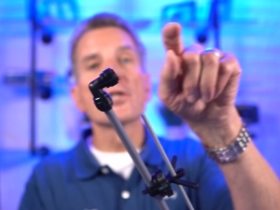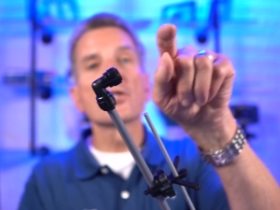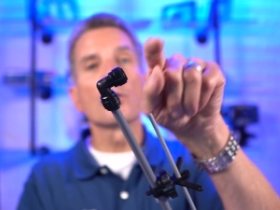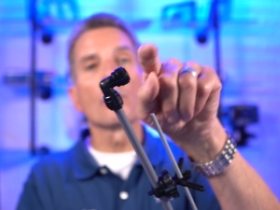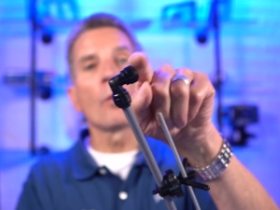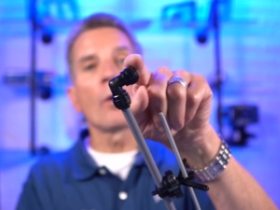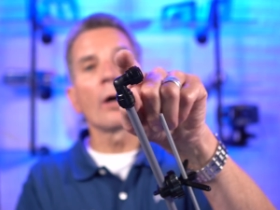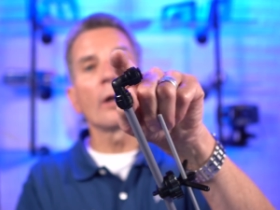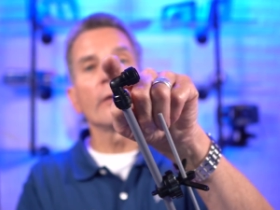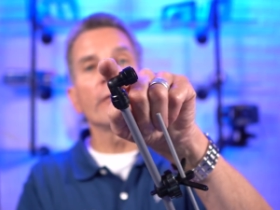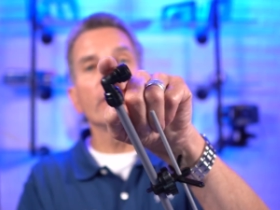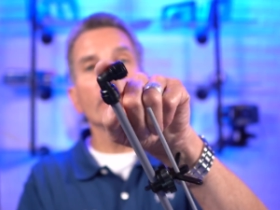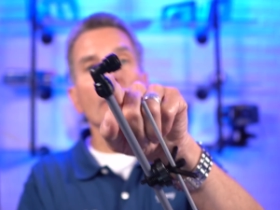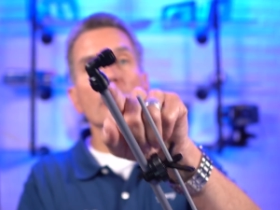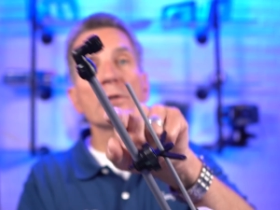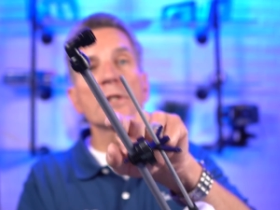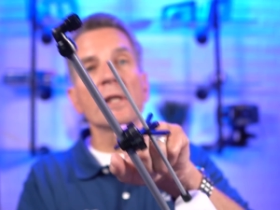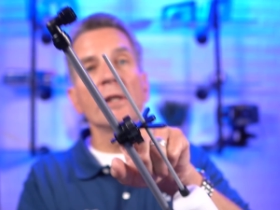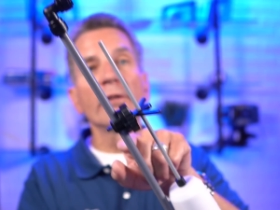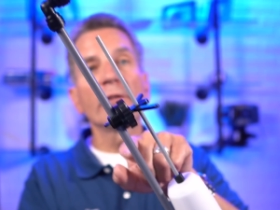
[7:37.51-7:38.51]
So water
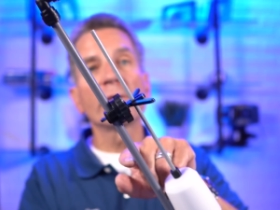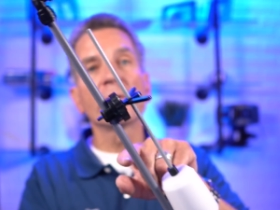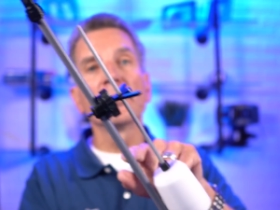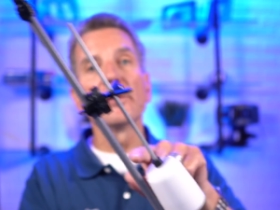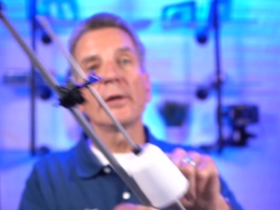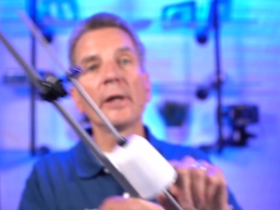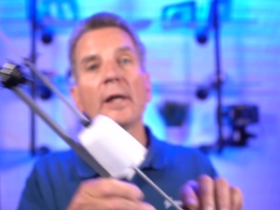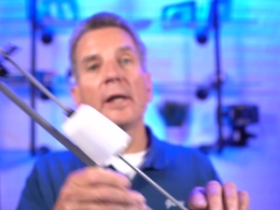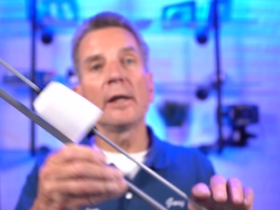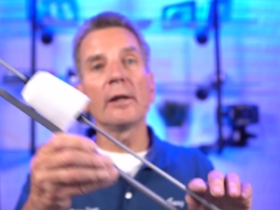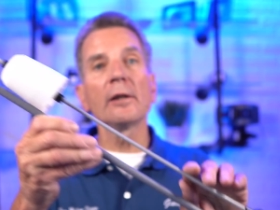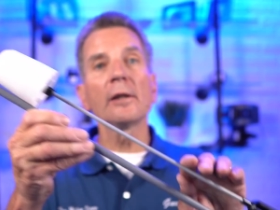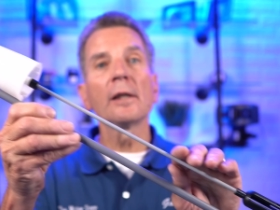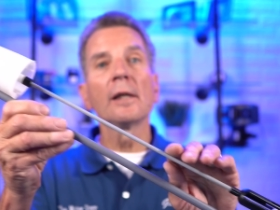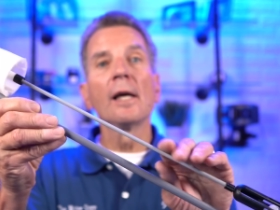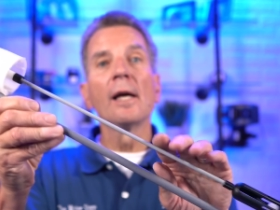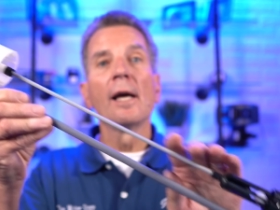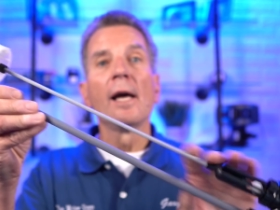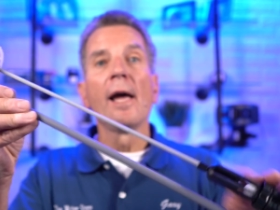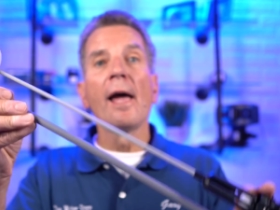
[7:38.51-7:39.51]
flows in through here,